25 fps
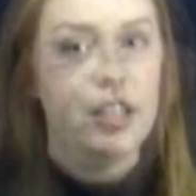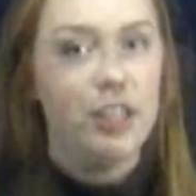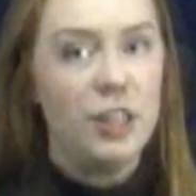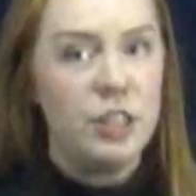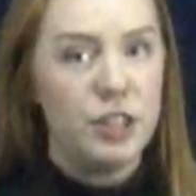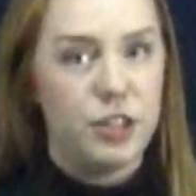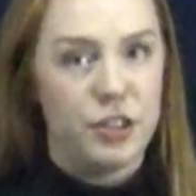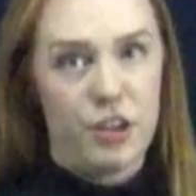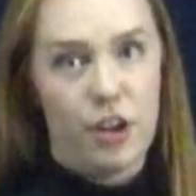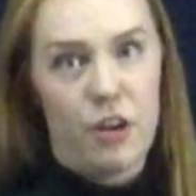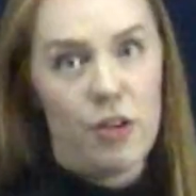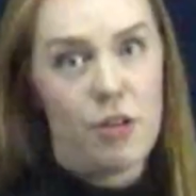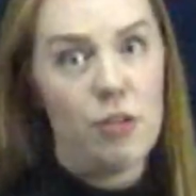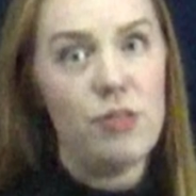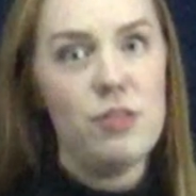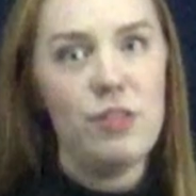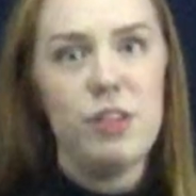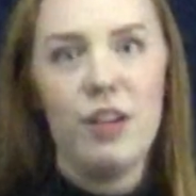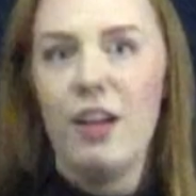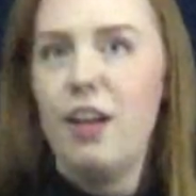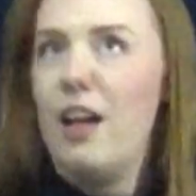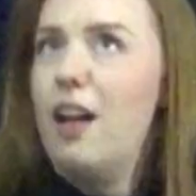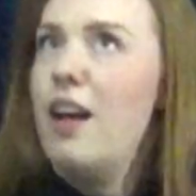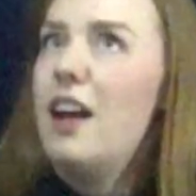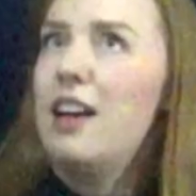
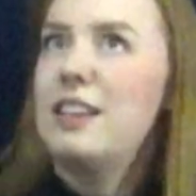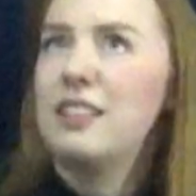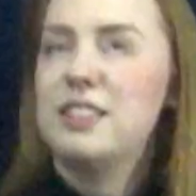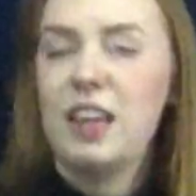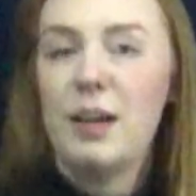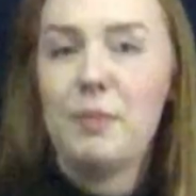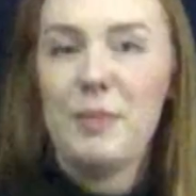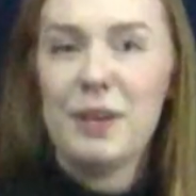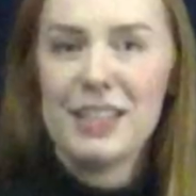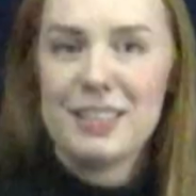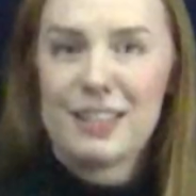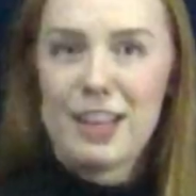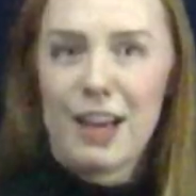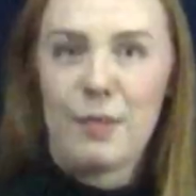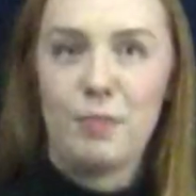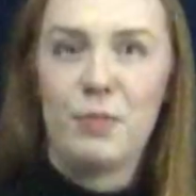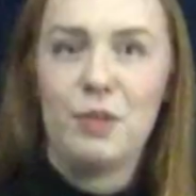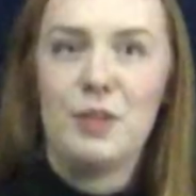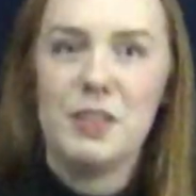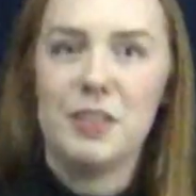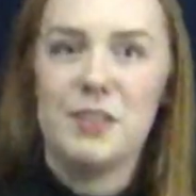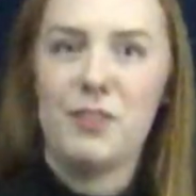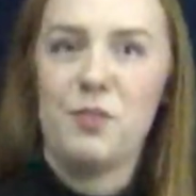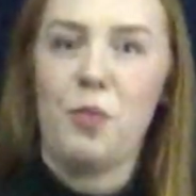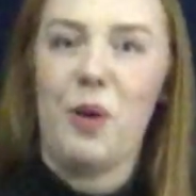So, some
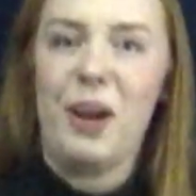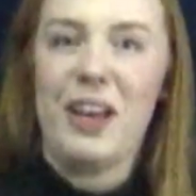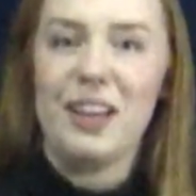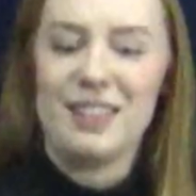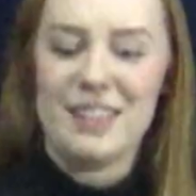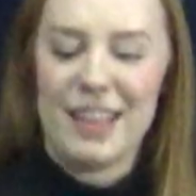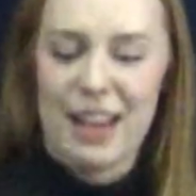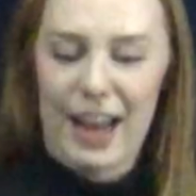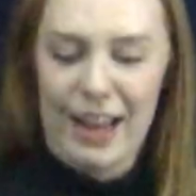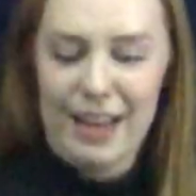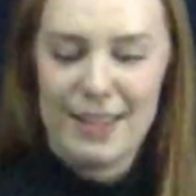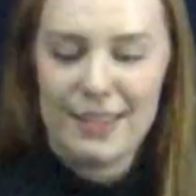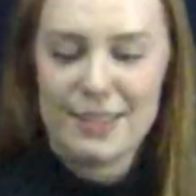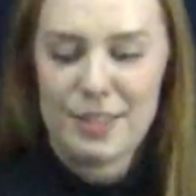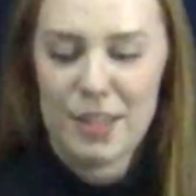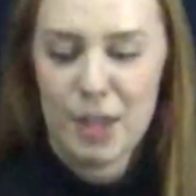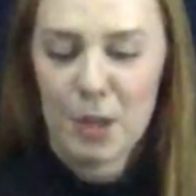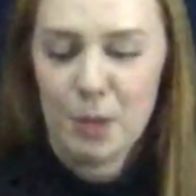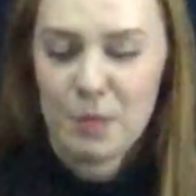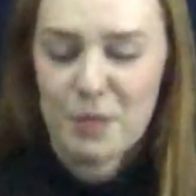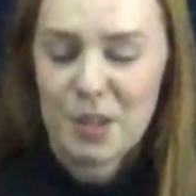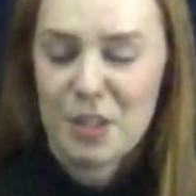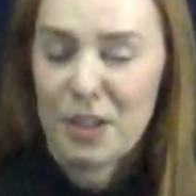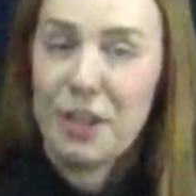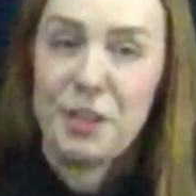examples of ways that
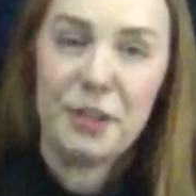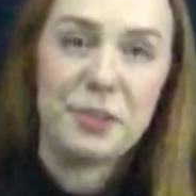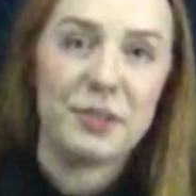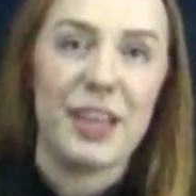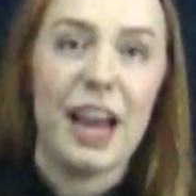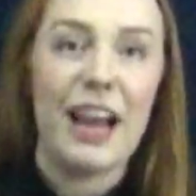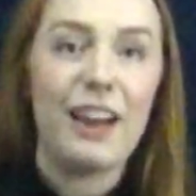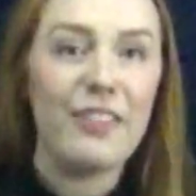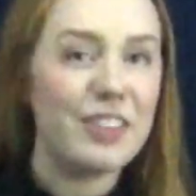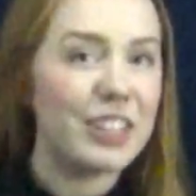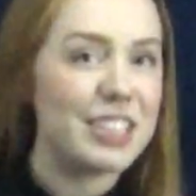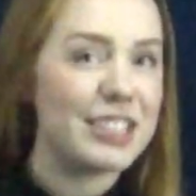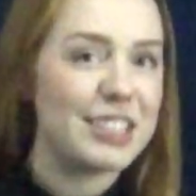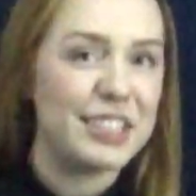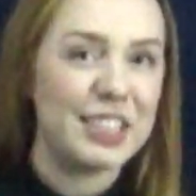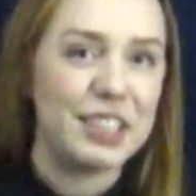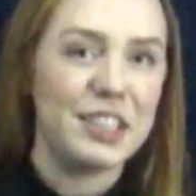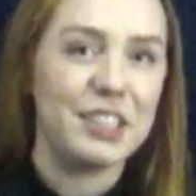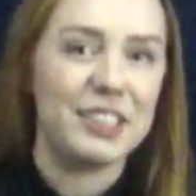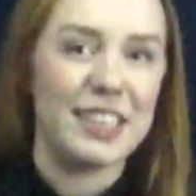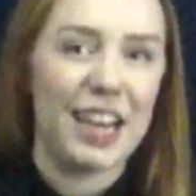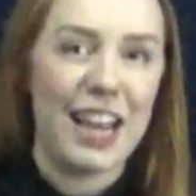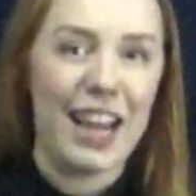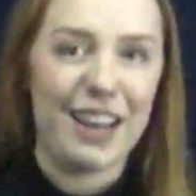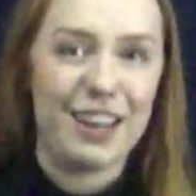isotopes are used every single
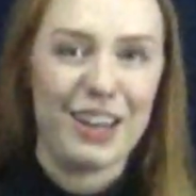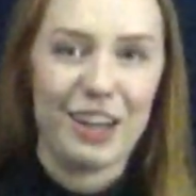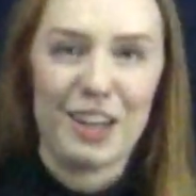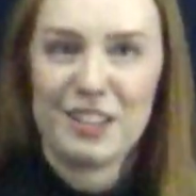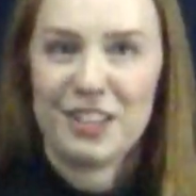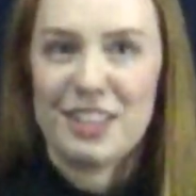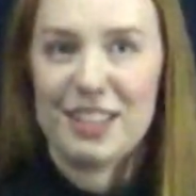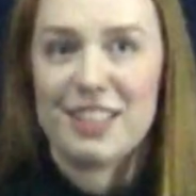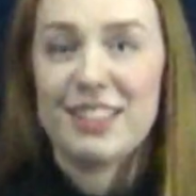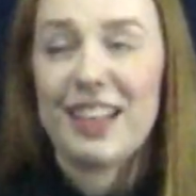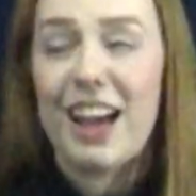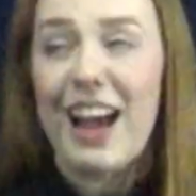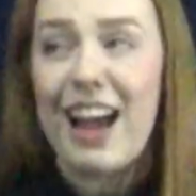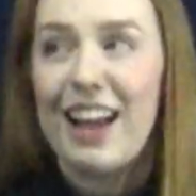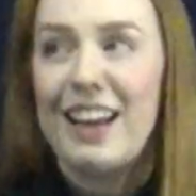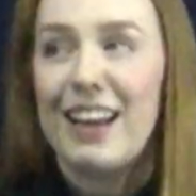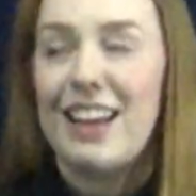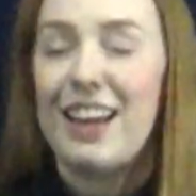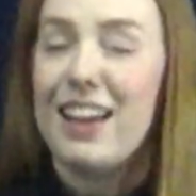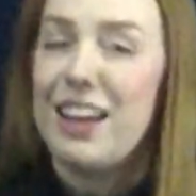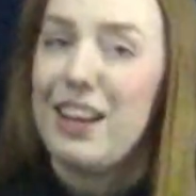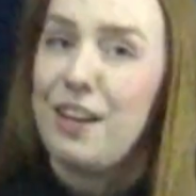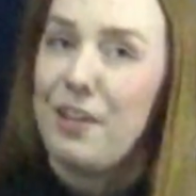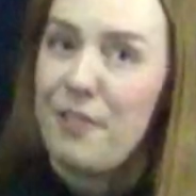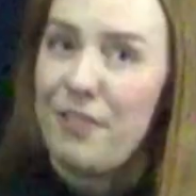day in our
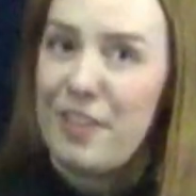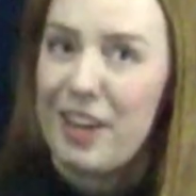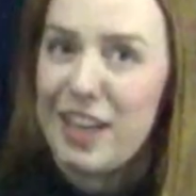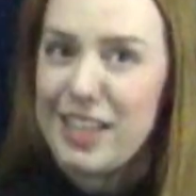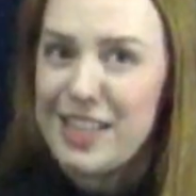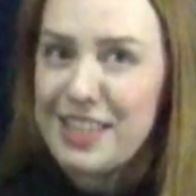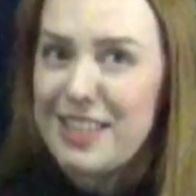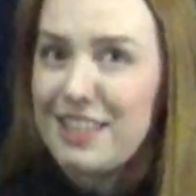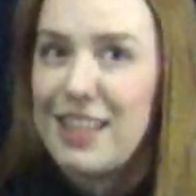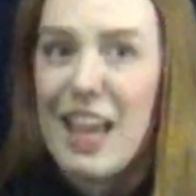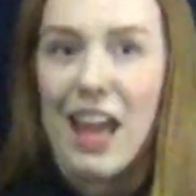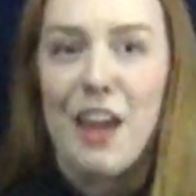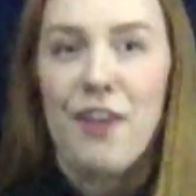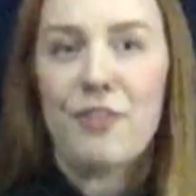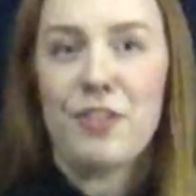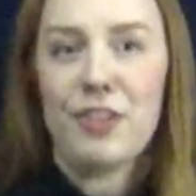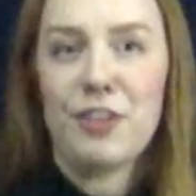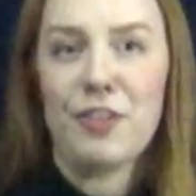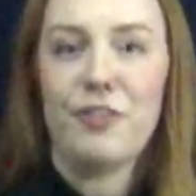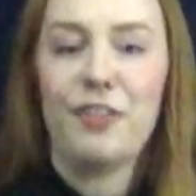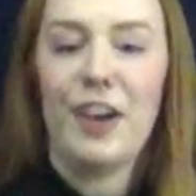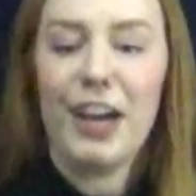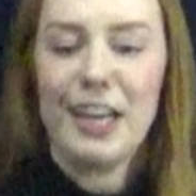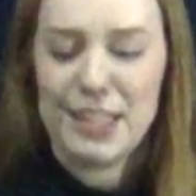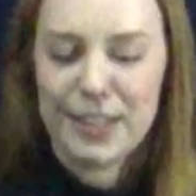society in a very safe and
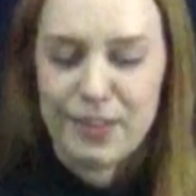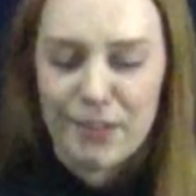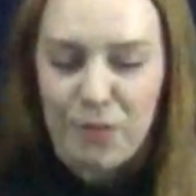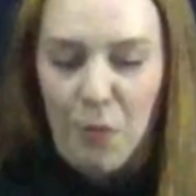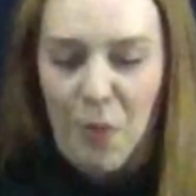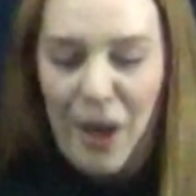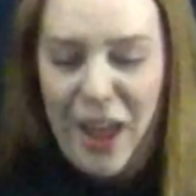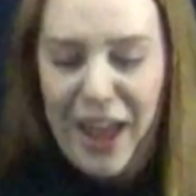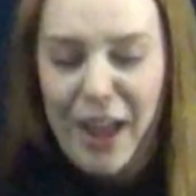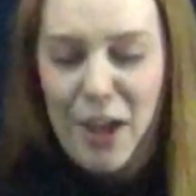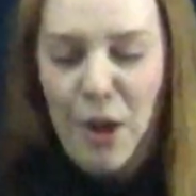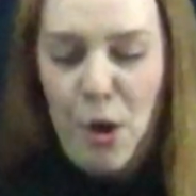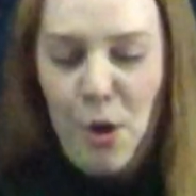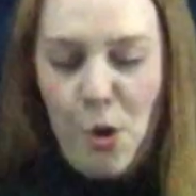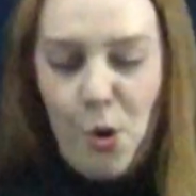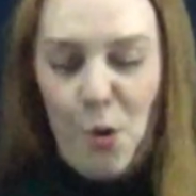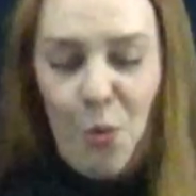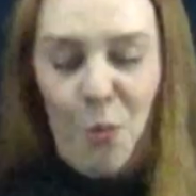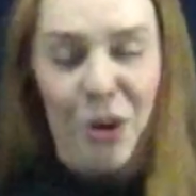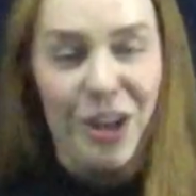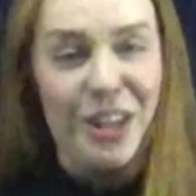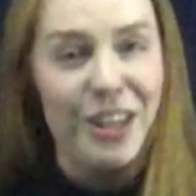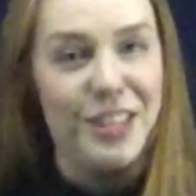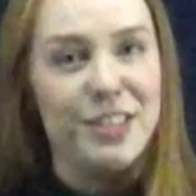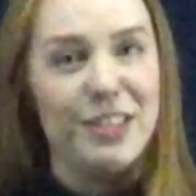effective way,
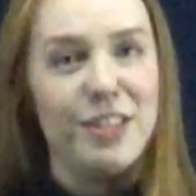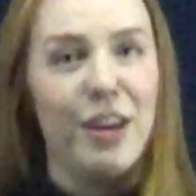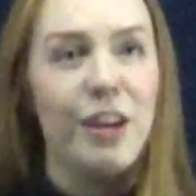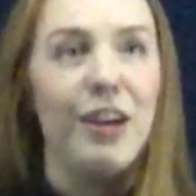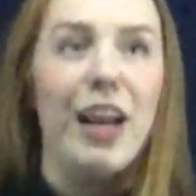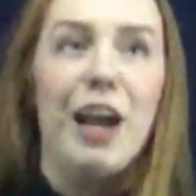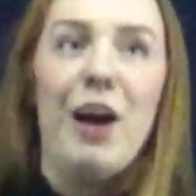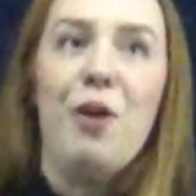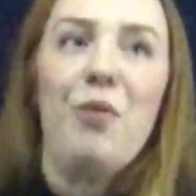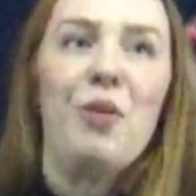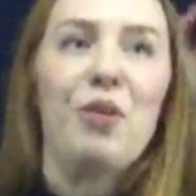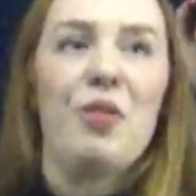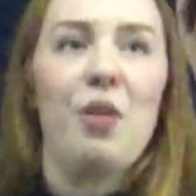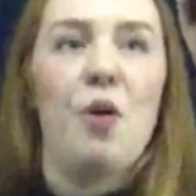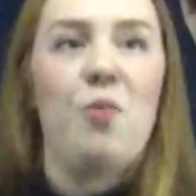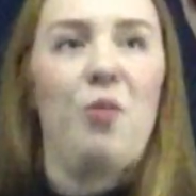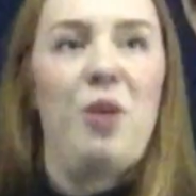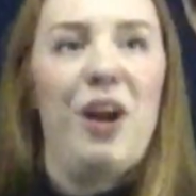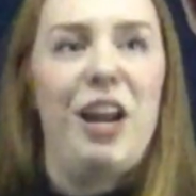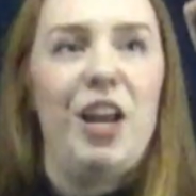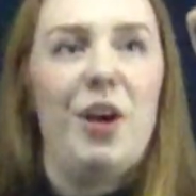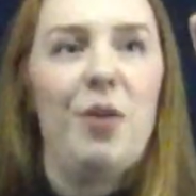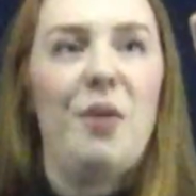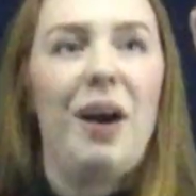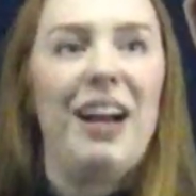we're going to start out with
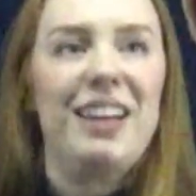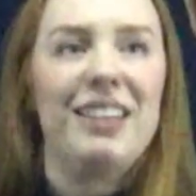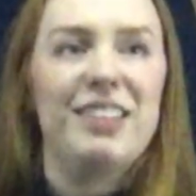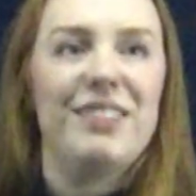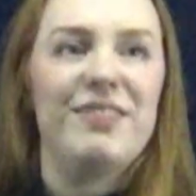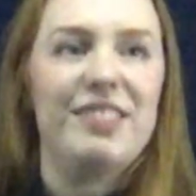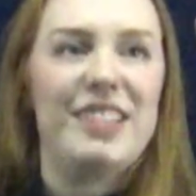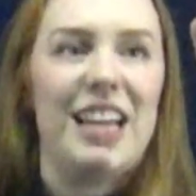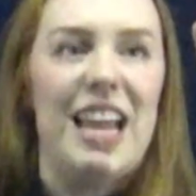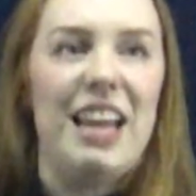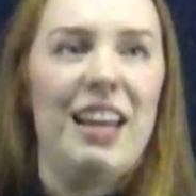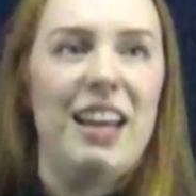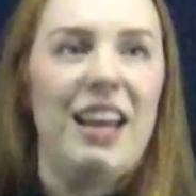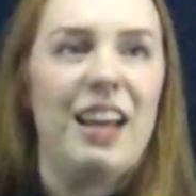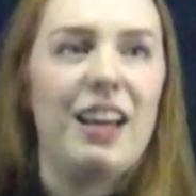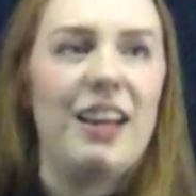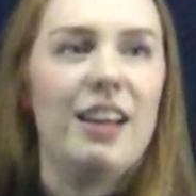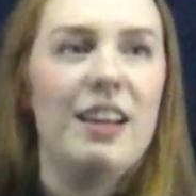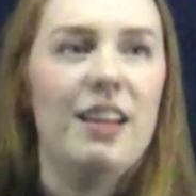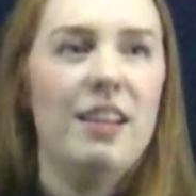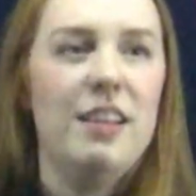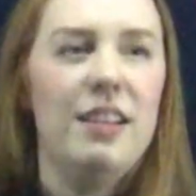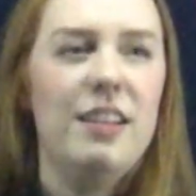radioactive dating.